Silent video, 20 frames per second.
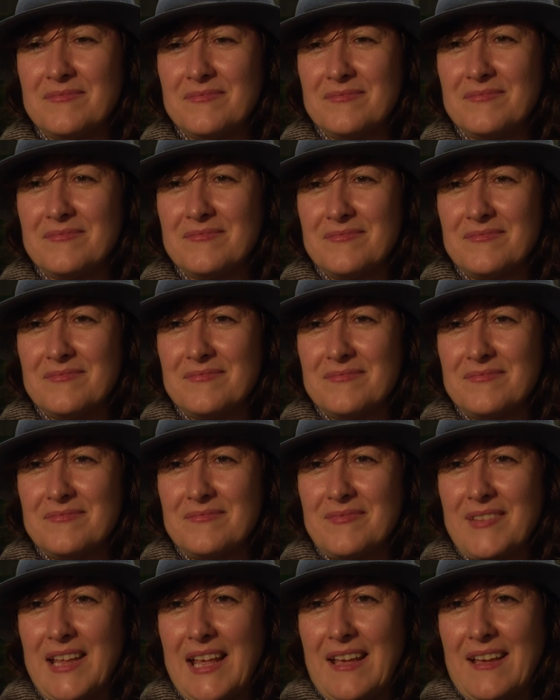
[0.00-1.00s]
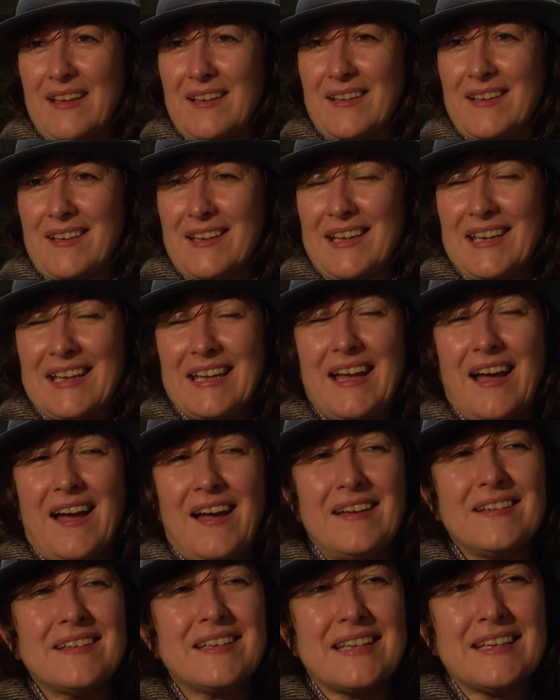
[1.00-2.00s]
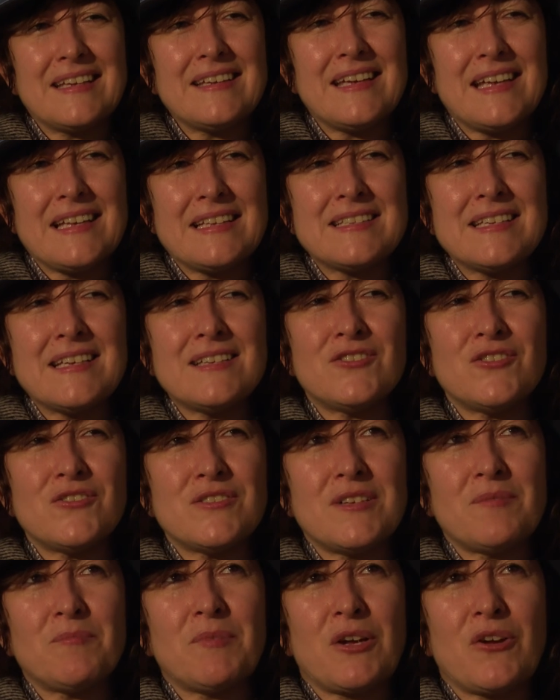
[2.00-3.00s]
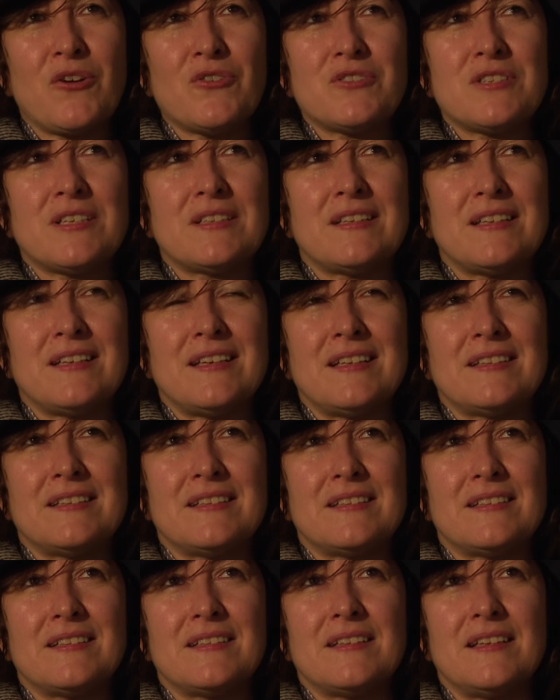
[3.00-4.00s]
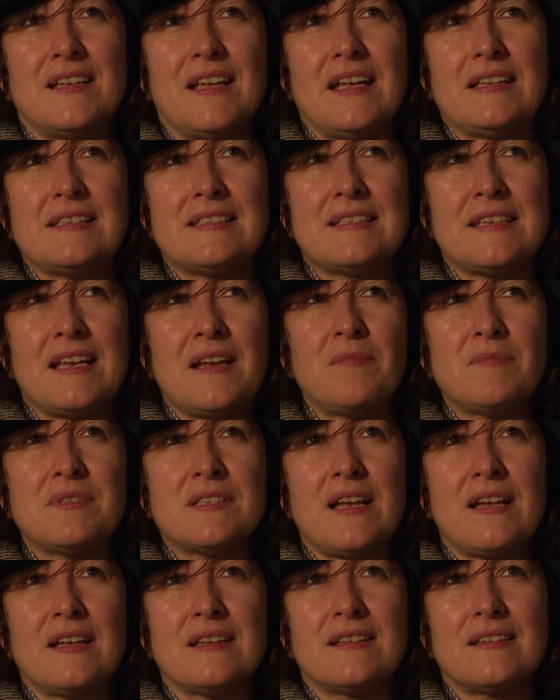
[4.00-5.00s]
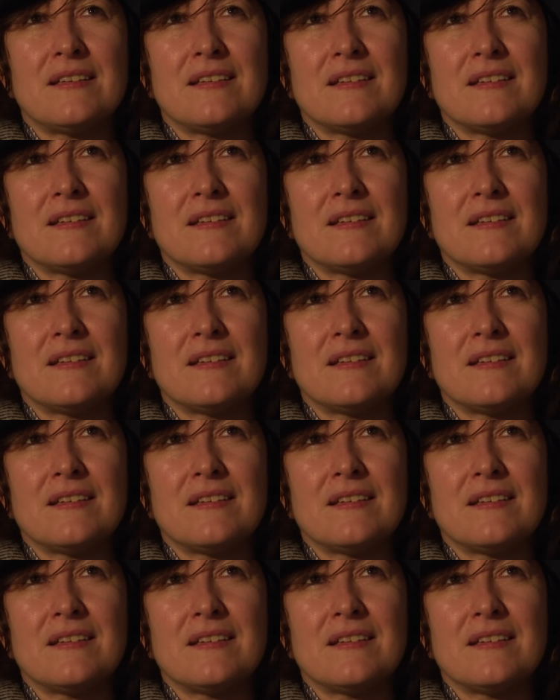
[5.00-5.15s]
up. What do you think? It's interesting because it, it it seems that